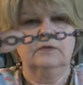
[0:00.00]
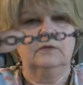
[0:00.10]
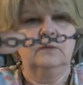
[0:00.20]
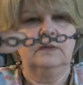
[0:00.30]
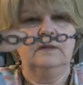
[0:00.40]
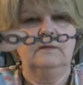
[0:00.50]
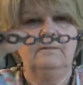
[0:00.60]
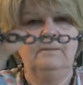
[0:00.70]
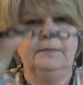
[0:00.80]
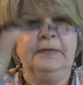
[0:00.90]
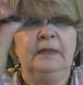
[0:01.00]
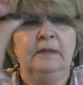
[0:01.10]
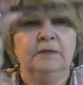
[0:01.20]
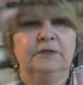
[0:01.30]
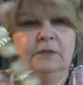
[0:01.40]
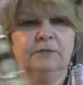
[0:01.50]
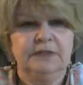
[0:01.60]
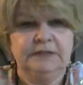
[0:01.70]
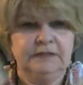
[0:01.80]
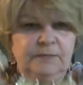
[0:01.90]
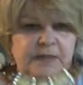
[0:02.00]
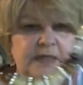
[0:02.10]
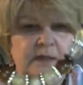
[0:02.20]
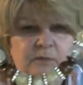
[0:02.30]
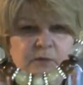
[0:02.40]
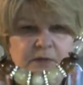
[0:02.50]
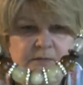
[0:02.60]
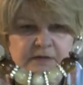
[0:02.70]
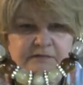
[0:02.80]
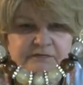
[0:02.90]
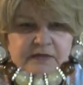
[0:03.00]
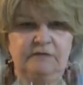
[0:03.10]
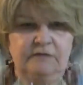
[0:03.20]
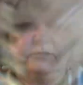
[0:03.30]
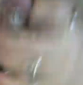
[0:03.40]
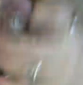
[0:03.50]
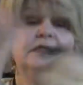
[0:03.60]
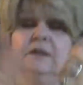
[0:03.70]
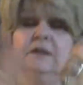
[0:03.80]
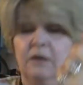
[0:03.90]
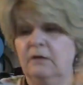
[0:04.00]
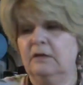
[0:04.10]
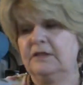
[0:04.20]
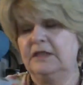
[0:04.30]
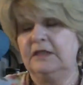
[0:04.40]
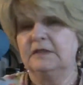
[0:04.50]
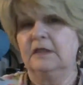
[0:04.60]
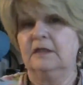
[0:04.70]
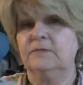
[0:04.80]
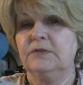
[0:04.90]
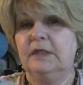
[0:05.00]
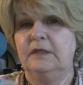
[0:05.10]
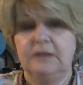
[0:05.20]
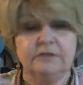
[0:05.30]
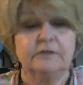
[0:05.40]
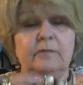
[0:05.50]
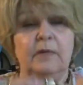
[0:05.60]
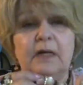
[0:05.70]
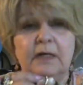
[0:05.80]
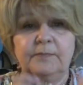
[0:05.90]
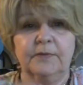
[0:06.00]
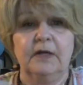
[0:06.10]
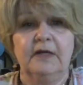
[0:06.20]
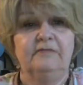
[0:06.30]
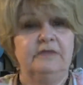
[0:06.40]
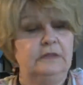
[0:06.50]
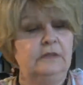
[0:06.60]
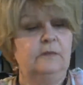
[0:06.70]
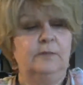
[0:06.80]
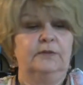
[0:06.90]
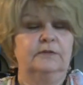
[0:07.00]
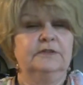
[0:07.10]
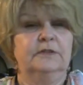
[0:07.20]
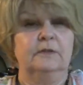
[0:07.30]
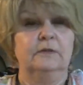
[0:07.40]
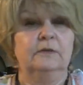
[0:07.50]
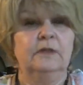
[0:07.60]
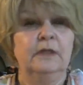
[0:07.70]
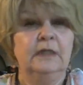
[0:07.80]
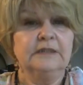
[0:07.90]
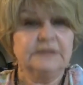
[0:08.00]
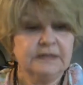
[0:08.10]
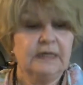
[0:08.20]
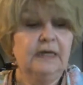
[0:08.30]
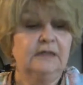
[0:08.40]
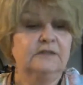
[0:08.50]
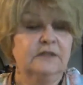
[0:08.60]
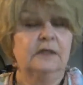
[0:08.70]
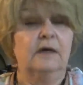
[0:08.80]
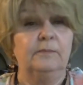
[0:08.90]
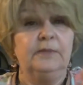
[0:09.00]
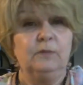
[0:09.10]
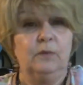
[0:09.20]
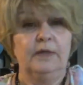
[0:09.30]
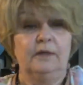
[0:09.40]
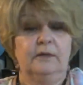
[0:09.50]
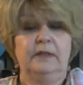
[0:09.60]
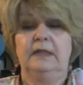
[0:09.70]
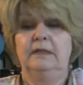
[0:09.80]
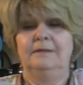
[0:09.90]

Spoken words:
real well. So this has become one of my favorites. See, and all of these, like I'm saying, these are my private, personal stash that I'll be wearing